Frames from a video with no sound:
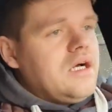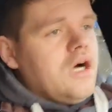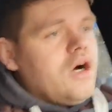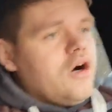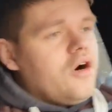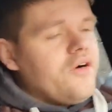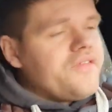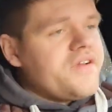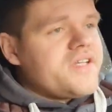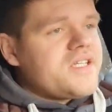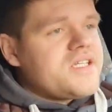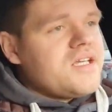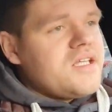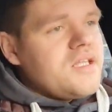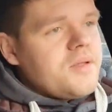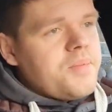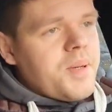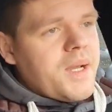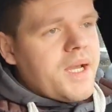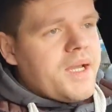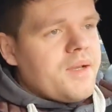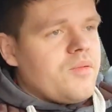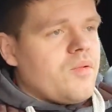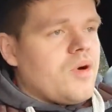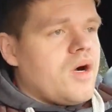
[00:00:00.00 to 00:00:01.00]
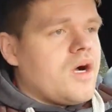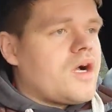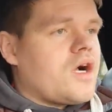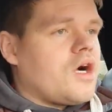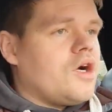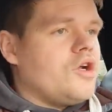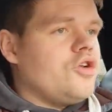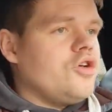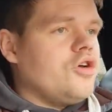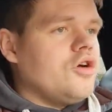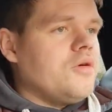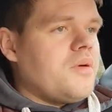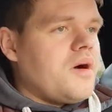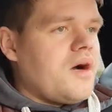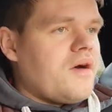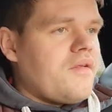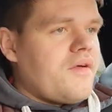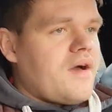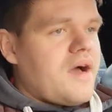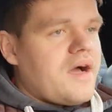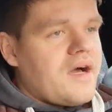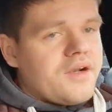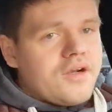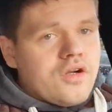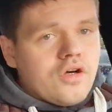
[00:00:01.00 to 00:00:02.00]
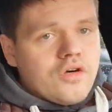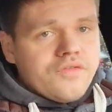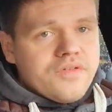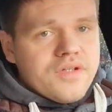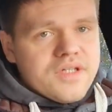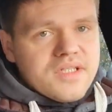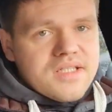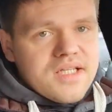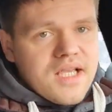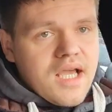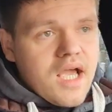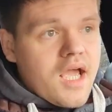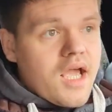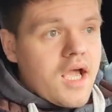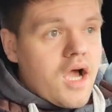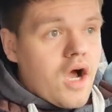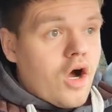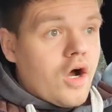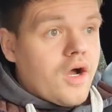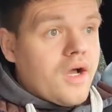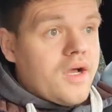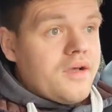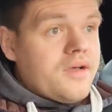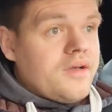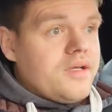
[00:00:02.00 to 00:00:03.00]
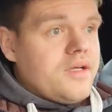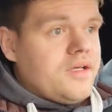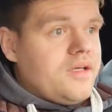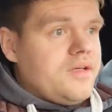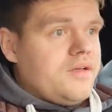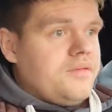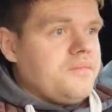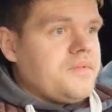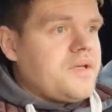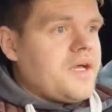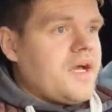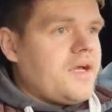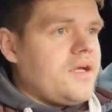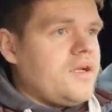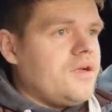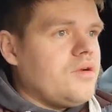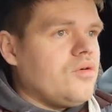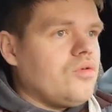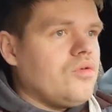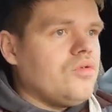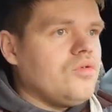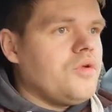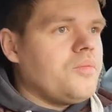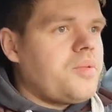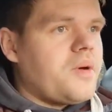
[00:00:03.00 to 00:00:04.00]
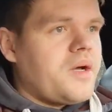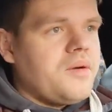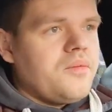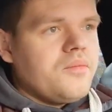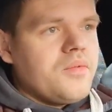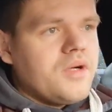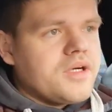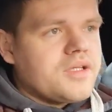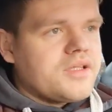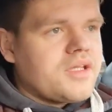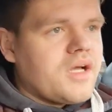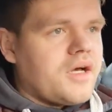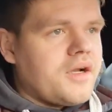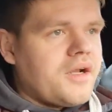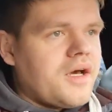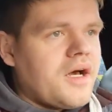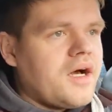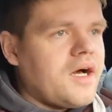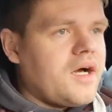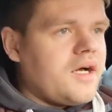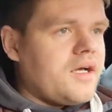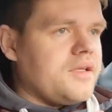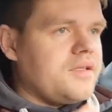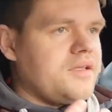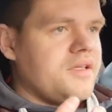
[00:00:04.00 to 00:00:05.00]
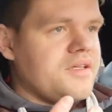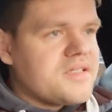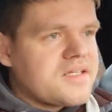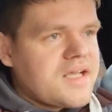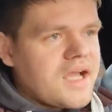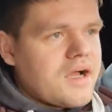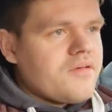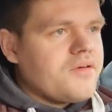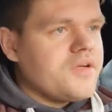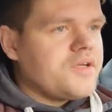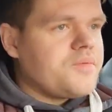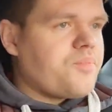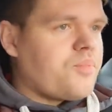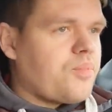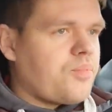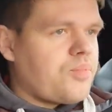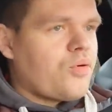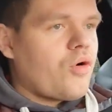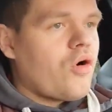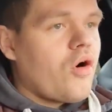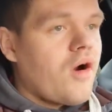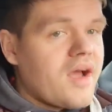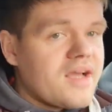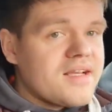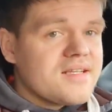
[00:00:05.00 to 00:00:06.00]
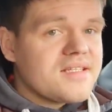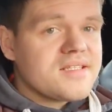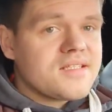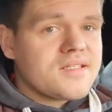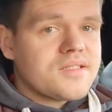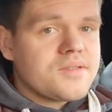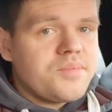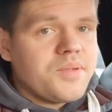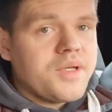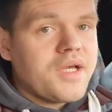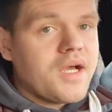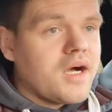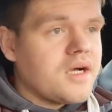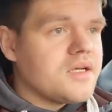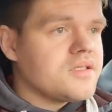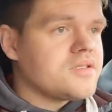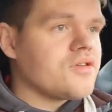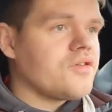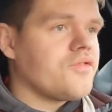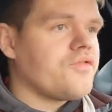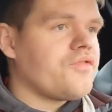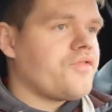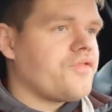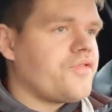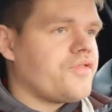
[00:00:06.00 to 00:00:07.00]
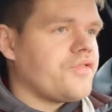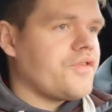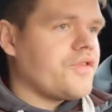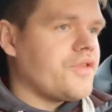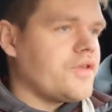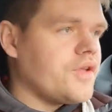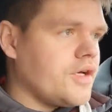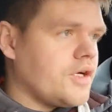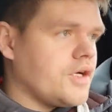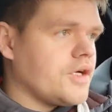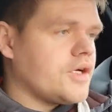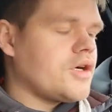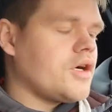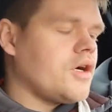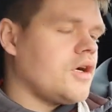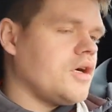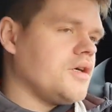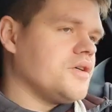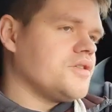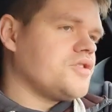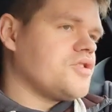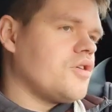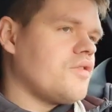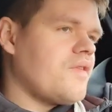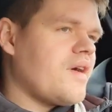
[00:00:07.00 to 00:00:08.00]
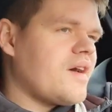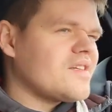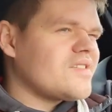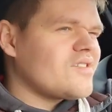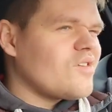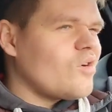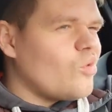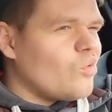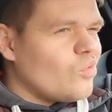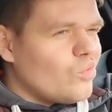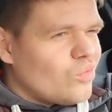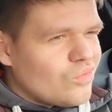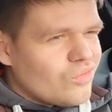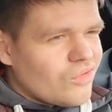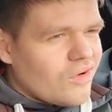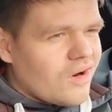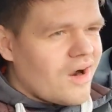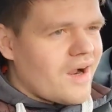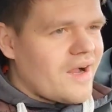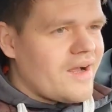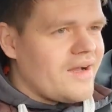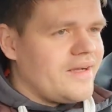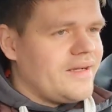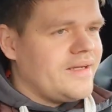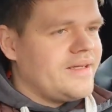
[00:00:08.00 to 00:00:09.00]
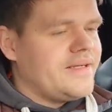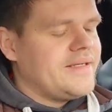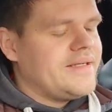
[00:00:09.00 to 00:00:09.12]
Obviously the paintwork, I knew about that, and obviously I'm getting all the paintwork done at a discounted price because of the car, so that's all right.